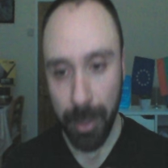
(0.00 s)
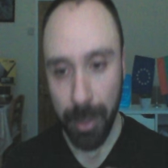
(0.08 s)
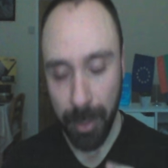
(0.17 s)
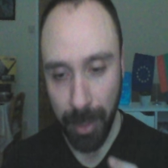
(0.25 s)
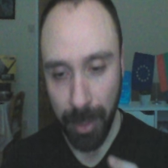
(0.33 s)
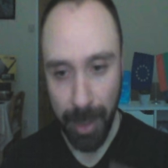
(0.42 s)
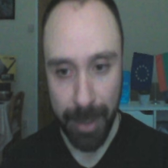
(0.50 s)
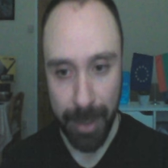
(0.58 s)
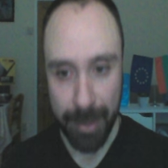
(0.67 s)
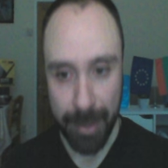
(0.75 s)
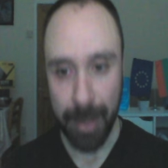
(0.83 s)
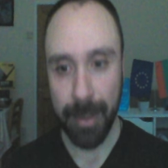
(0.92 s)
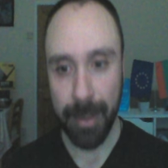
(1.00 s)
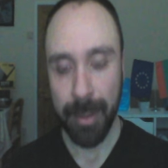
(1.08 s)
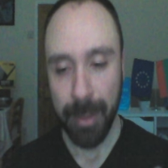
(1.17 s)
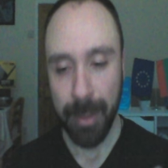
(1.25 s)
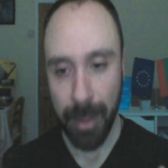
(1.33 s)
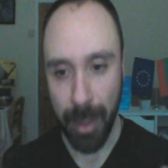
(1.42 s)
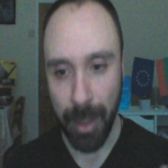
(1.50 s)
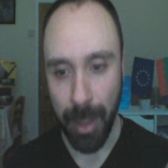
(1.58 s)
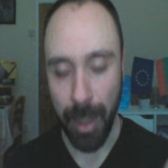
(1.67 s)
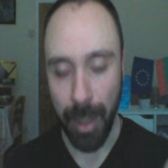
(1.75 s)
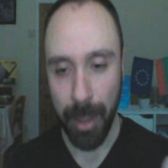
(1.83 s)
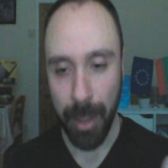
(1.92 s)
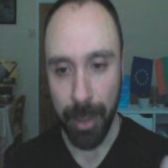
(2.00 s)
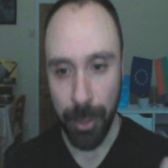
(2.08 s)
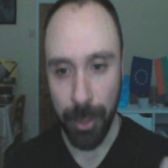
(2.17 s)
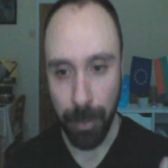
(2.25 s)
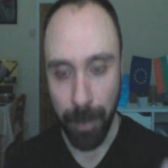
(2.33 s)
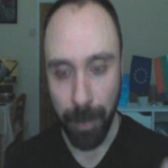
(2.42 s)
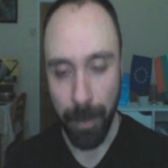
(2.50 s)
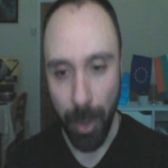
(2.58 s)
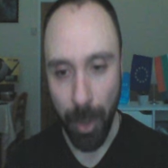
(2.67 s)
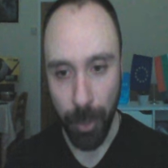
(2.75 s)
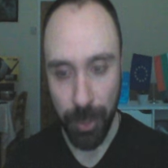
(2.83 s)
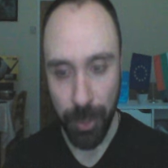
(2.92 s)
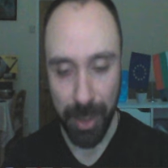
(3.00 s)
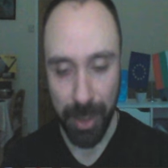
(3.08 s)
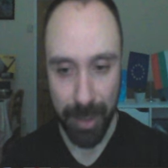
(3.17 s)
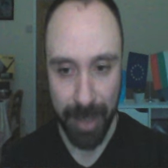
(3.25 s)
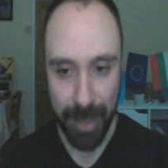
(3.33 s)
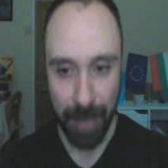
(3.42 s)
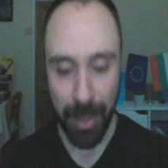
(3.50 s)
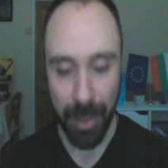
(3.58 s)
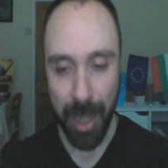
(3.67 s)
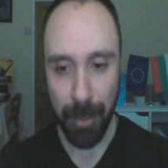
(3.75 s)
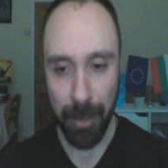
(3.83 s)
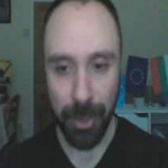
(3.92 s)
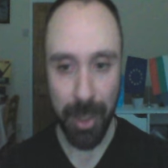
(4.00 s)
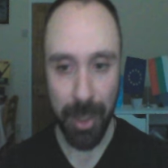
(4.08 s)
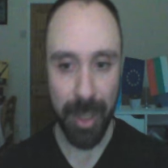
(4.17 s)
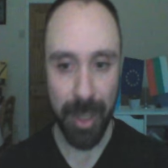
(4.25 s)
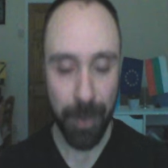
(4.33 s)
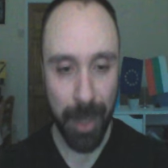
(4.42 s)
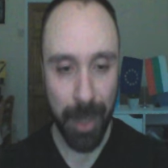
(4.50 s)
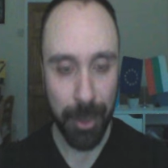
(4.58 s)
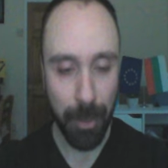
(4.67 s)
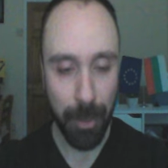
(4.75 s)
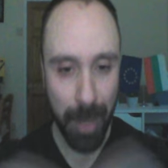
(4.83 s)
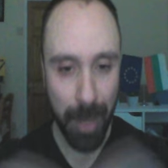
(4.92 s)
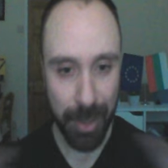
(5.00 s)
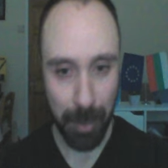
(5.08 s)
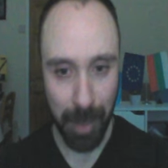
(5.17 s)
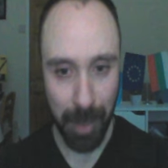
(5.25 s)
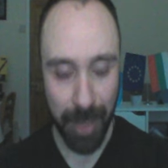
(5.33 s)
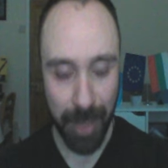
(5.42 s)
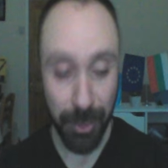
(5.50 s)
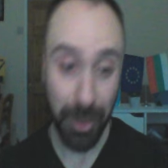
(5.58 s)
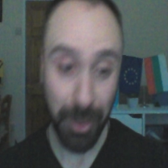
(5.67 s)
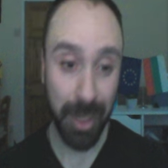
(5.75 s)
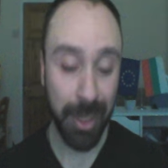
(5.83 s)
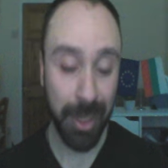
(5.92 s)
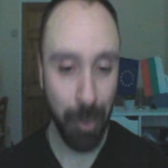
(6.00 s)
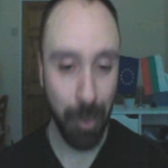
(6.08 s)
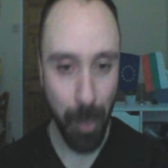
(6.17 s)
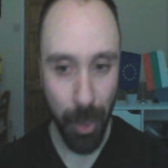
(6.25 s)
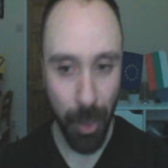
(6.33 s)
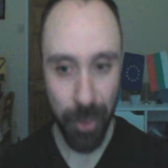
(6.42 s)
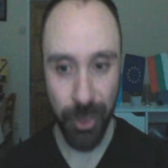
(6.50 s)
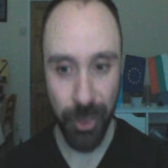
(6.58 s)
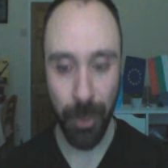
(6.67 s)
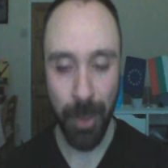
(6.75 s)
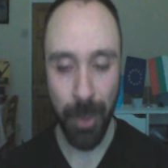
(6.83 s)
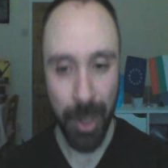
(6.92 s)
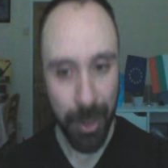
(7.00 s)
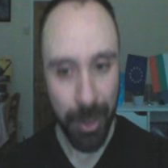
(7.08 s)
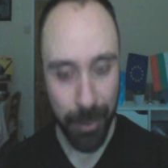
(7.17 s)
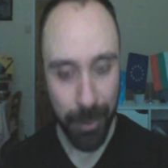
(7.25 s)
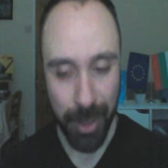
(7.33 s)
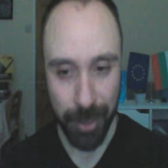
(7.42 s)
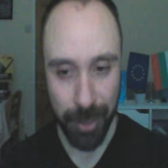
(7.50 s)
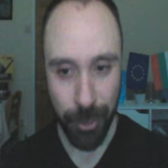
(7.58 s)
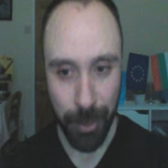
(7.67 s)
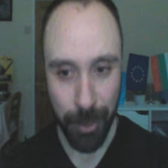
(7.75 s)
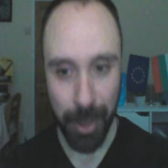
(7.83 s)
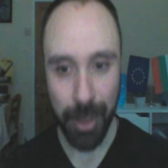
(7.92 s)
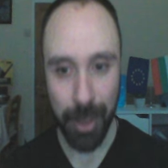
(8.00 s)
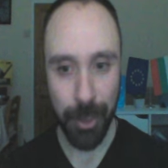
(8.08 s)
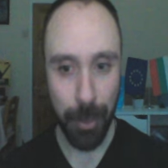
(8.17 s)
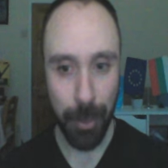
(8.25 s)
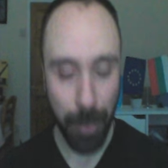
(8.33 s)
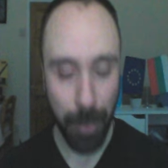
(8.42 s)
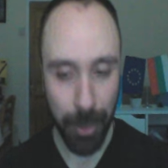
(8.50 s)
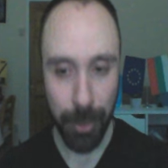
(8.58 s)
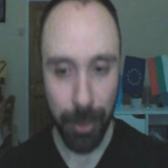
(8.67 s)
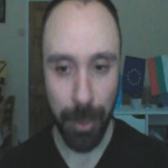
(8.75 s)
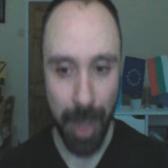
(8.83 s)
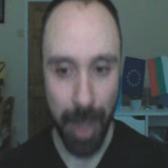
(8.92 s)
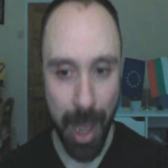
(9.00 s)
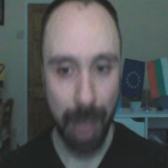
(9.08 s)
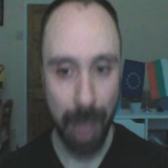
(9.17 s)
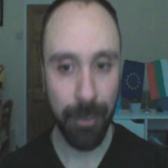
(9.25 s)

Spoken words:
like I said, you also at the same time you're gonna expand your maximum life, so you're gonna heal more, so really and truly you want to have